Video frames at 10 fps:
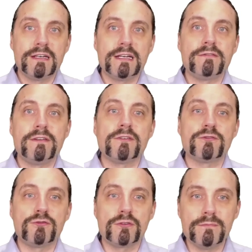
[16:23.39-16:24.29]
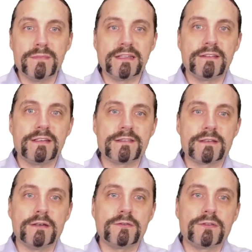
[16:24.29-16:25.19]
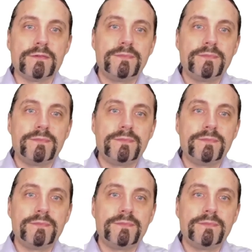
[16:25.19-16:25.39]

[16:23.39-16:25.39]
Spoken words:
and we want to commit this code.